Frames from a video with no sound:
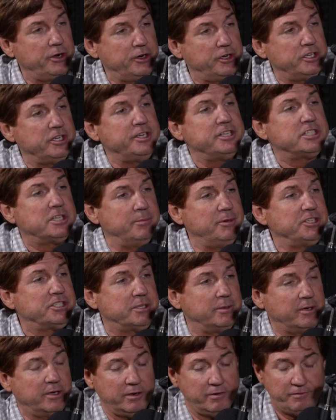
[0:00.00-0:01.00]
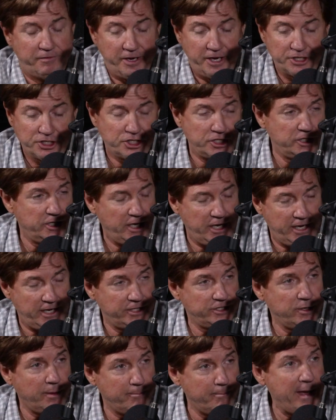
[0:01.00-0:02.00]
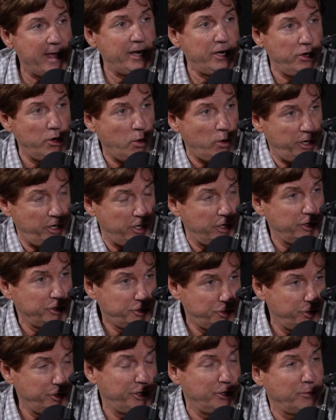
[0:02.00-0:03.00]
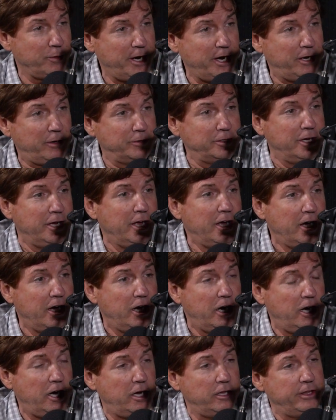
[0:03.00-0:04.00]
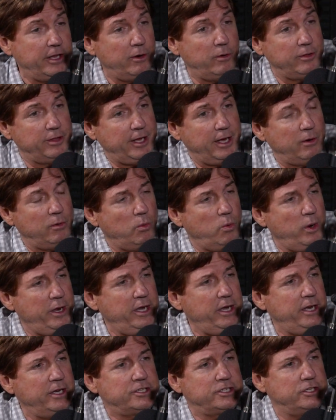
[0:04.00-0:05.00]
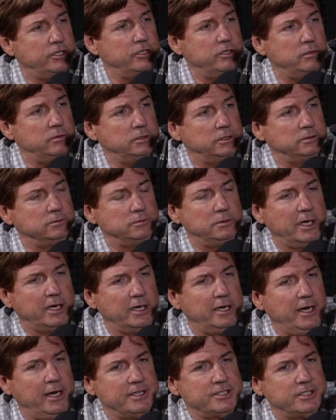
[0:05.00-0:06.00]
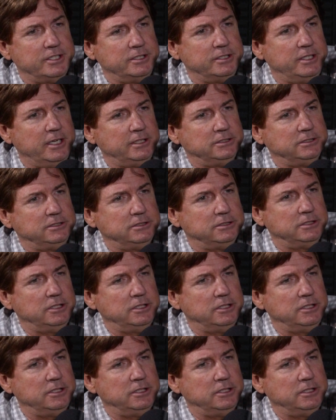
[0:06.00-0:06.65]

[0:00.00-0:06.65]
There needs to be some confession and metanoia, turning around, that we need to do, and recognizing that